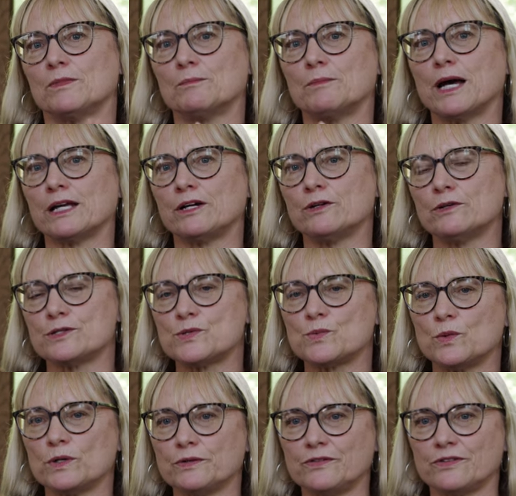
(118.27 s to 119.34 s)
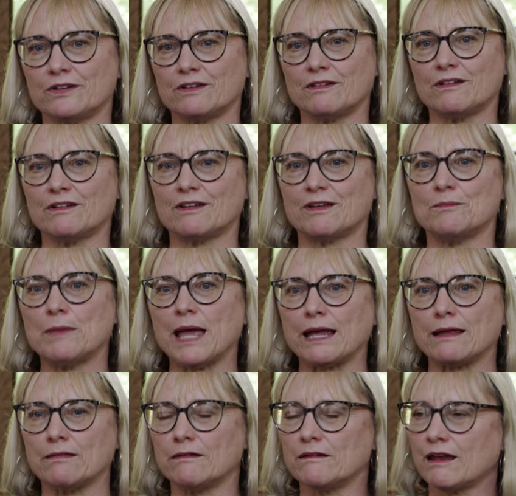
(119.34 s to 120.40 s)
by Curtis Wilson back in the